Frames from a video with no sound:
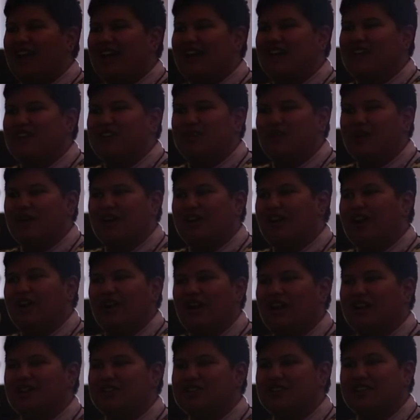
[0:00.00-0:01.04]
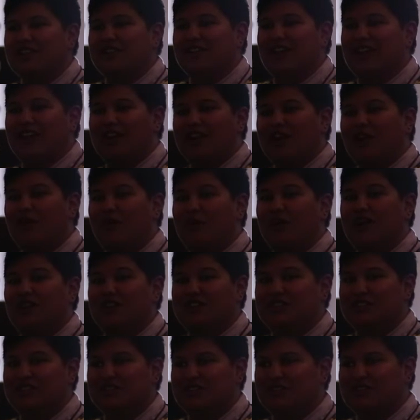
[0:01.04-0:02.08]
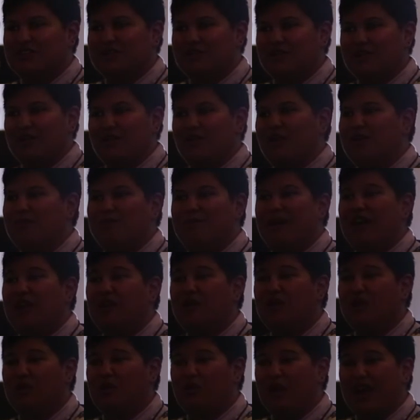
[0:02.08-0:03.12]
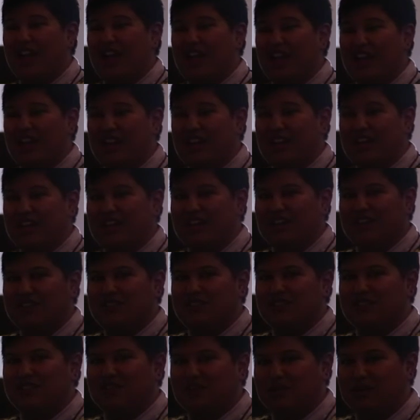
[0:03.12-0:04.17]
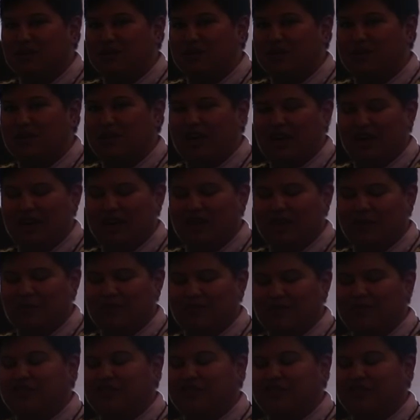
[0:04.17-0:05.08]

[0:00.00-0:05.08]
and honestly, like, what what better way to um,